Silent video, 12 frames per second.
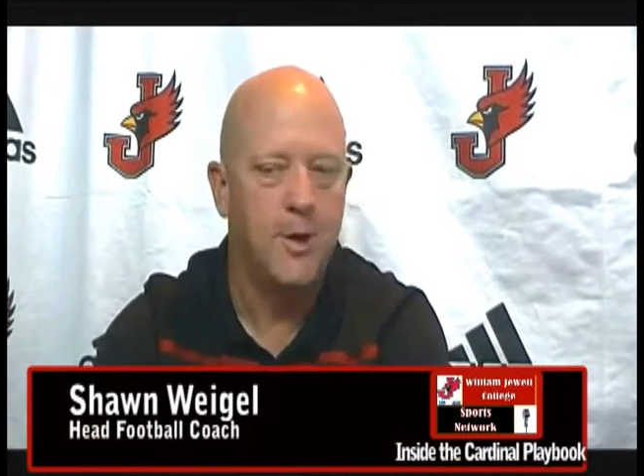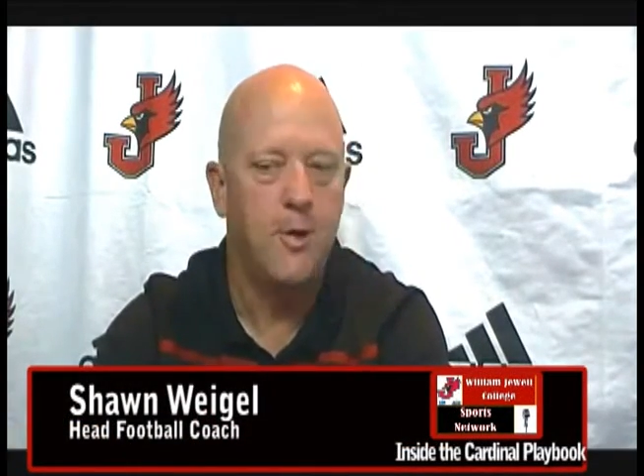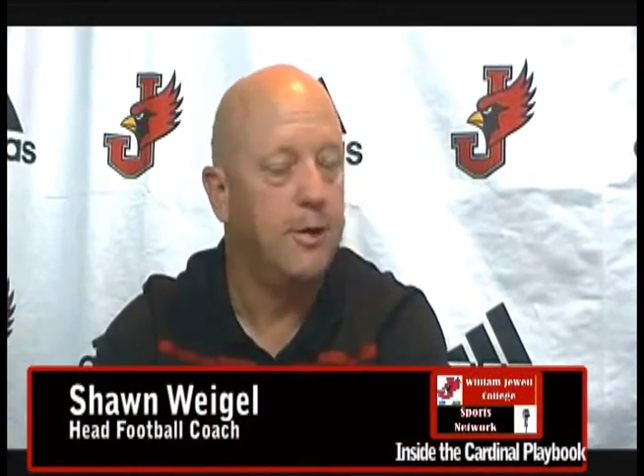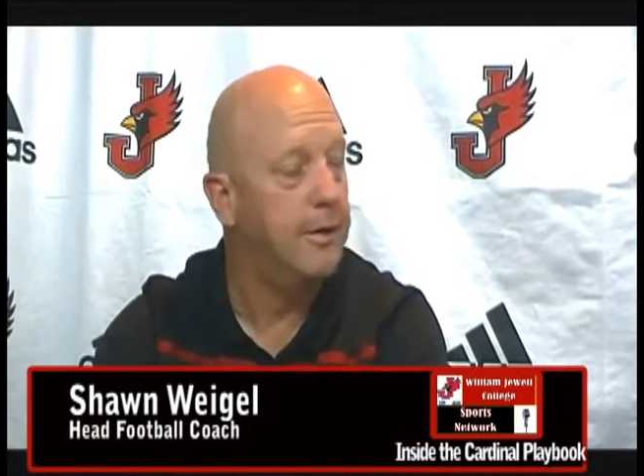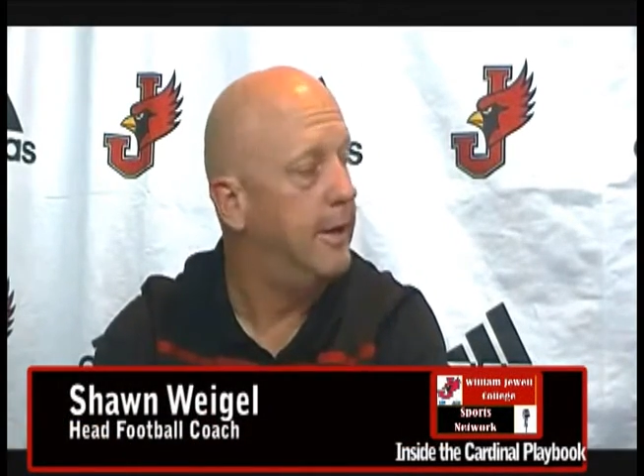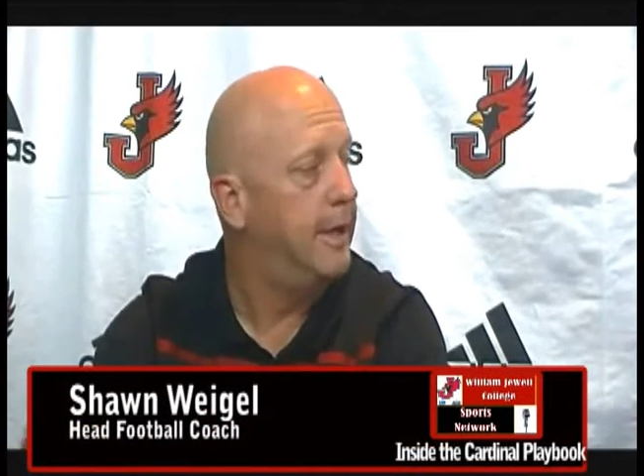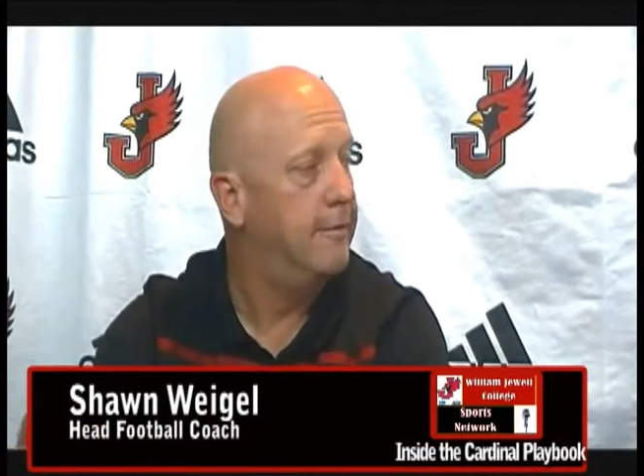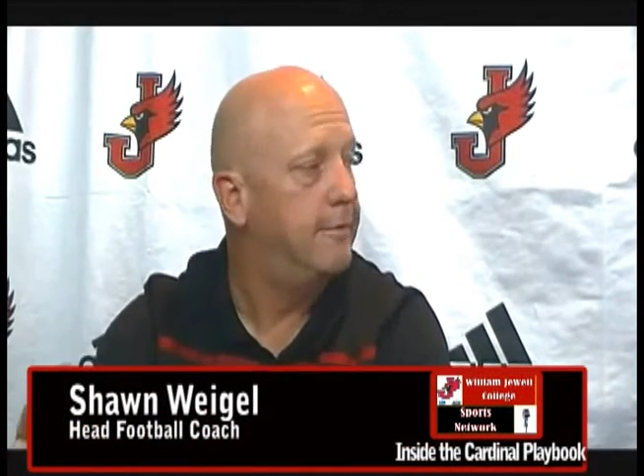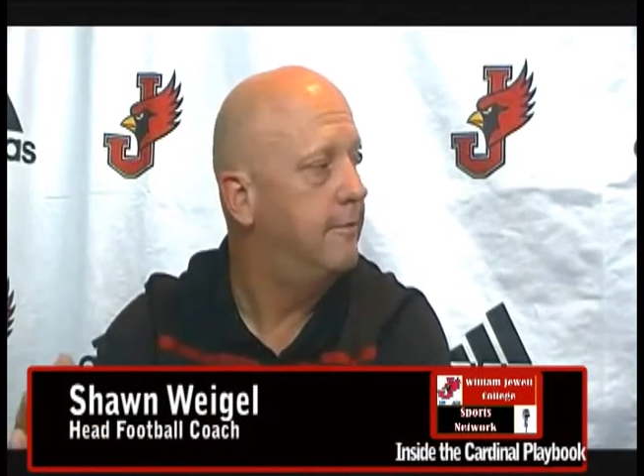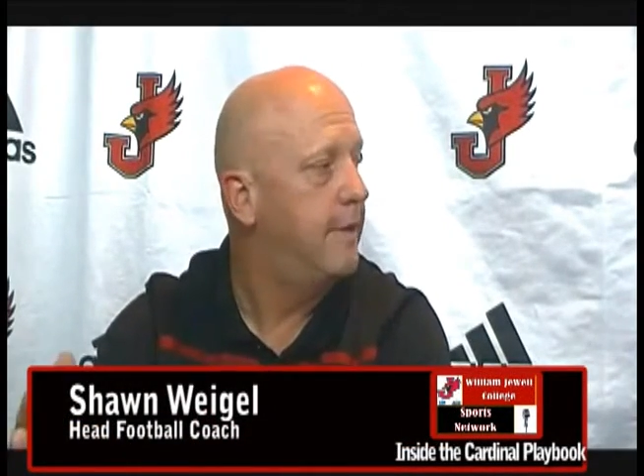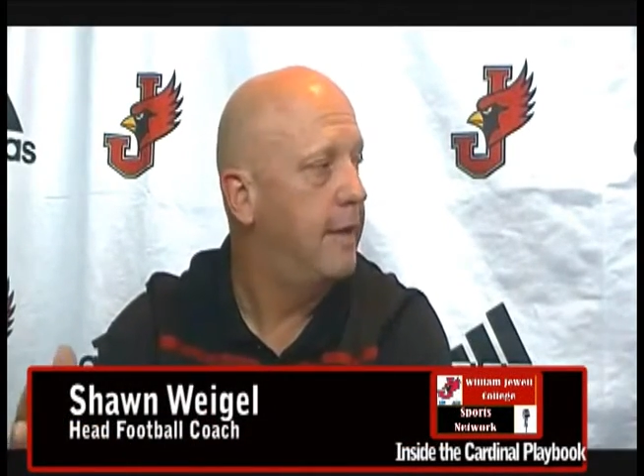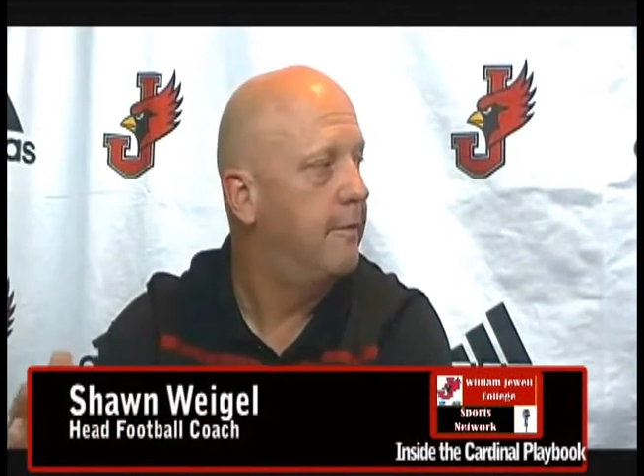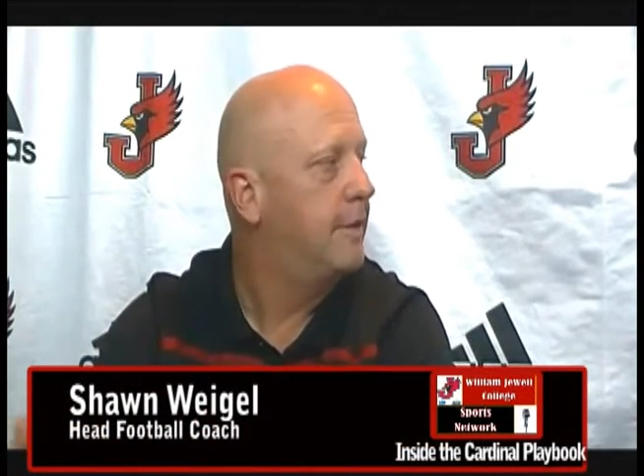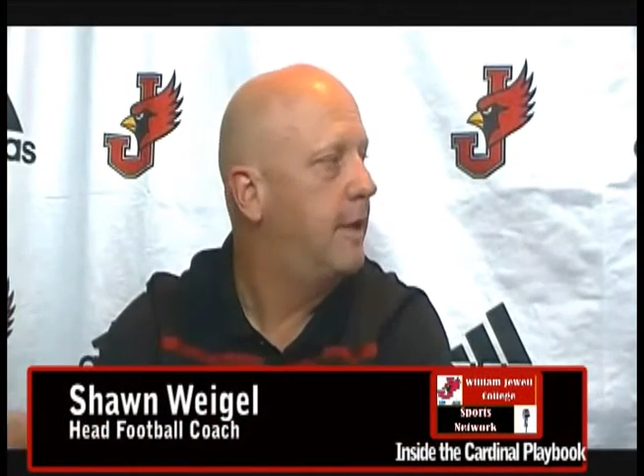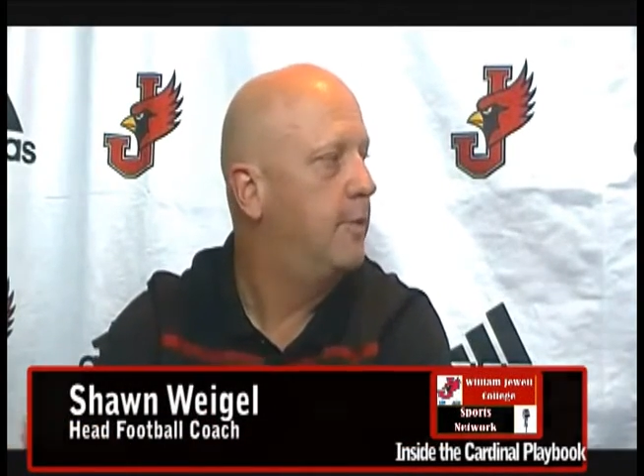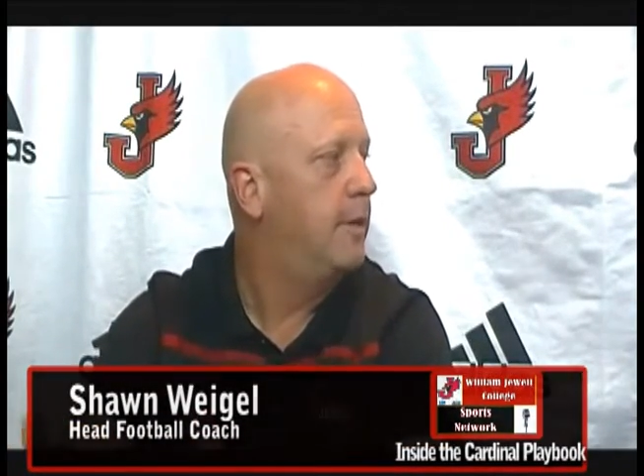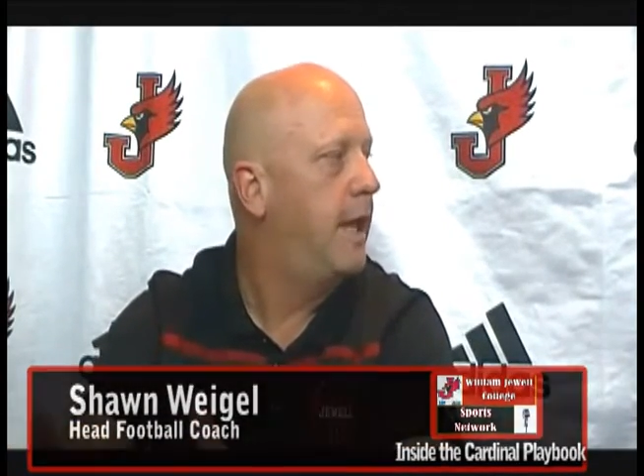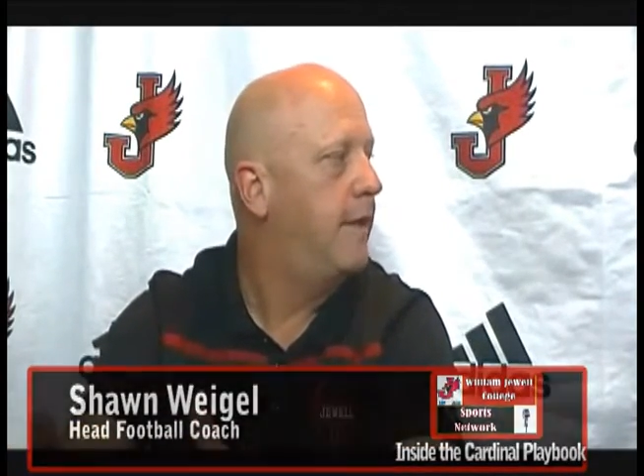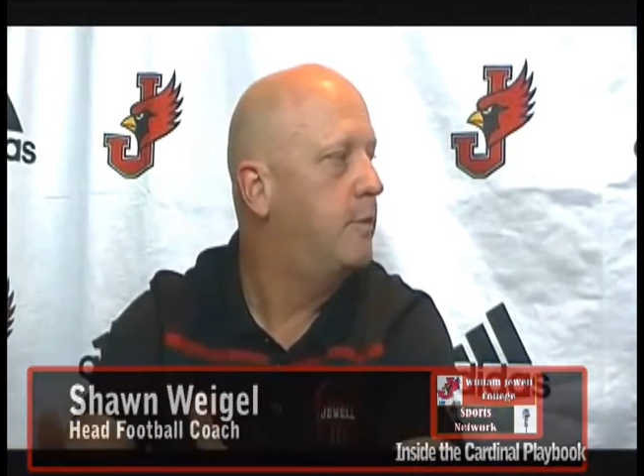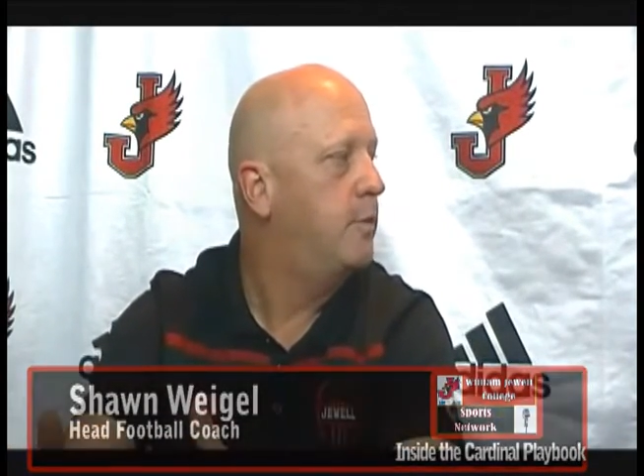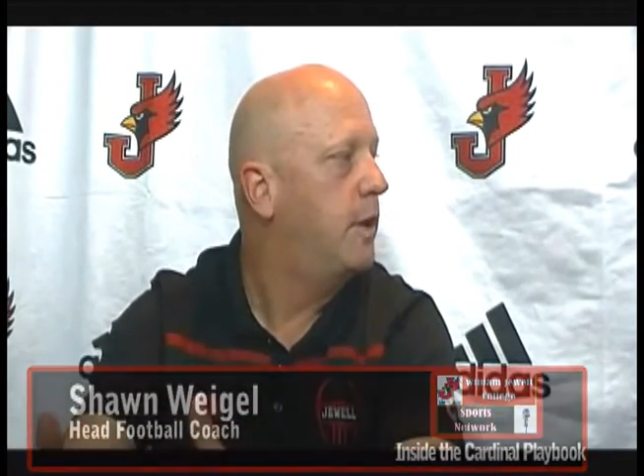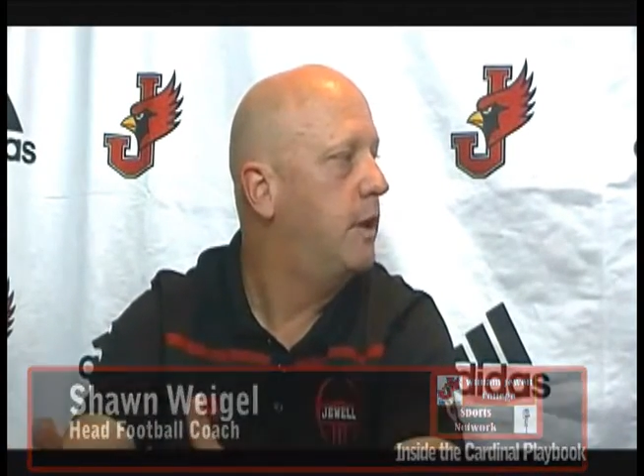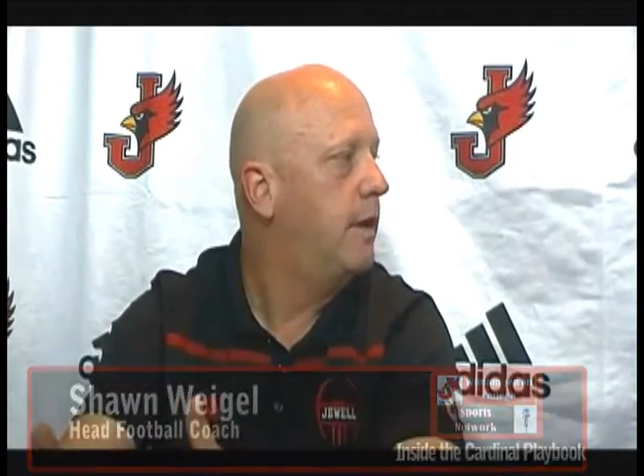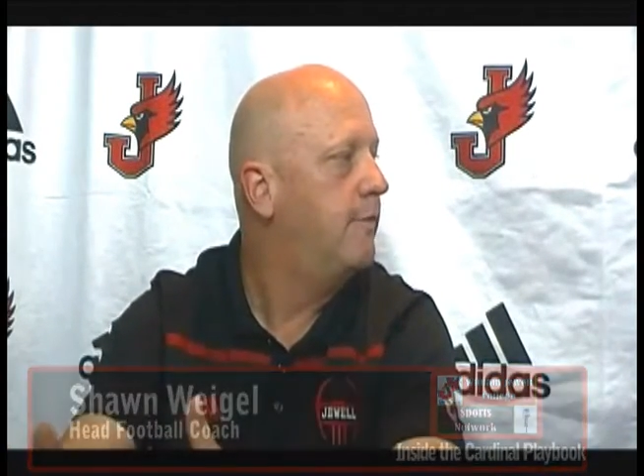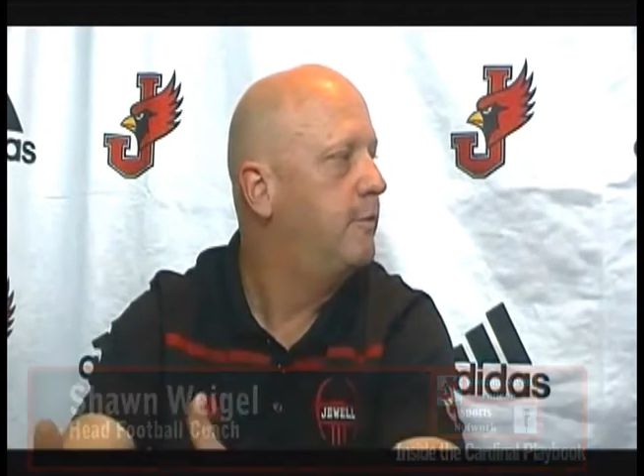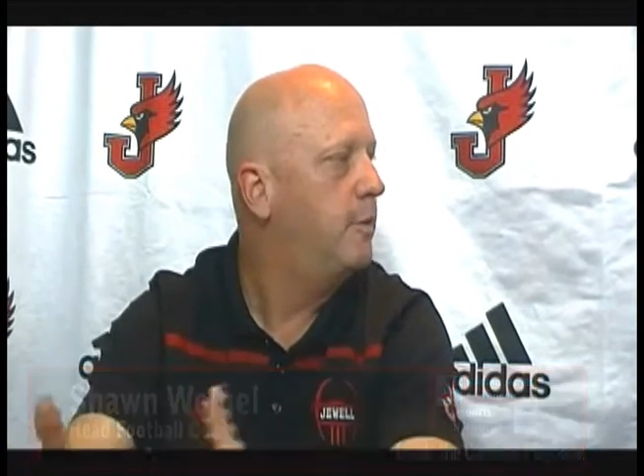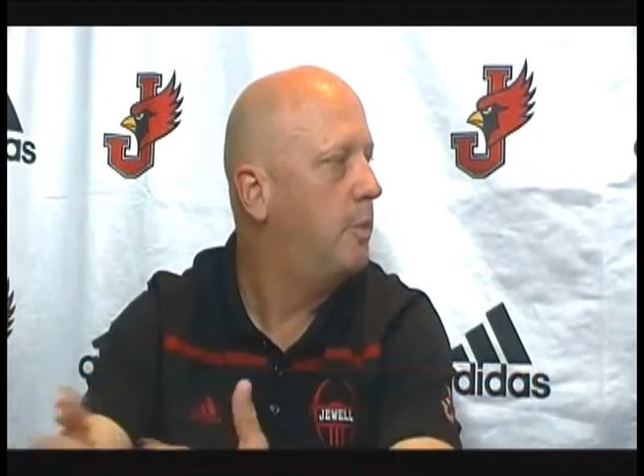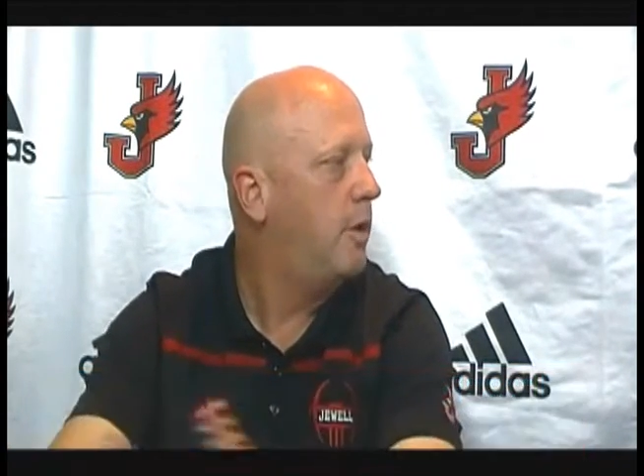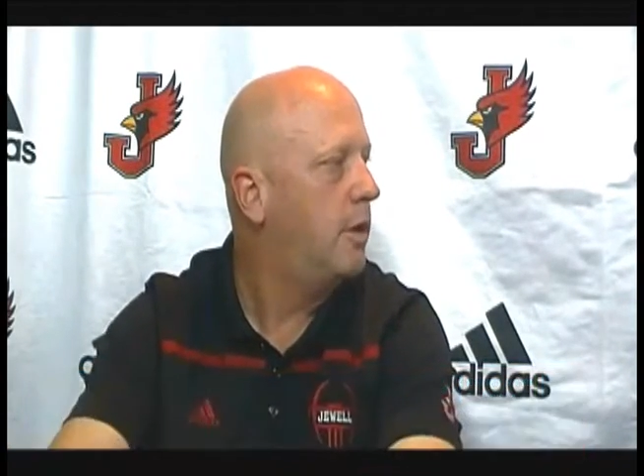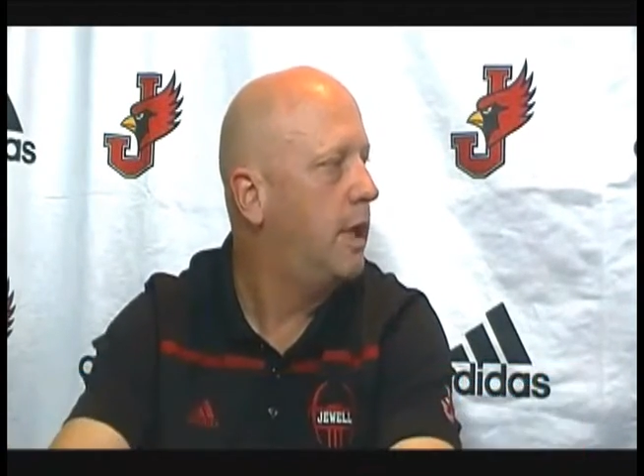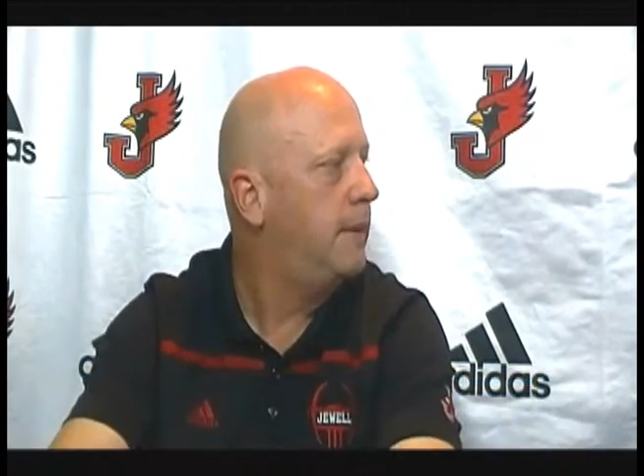is go and give everything we have to win in that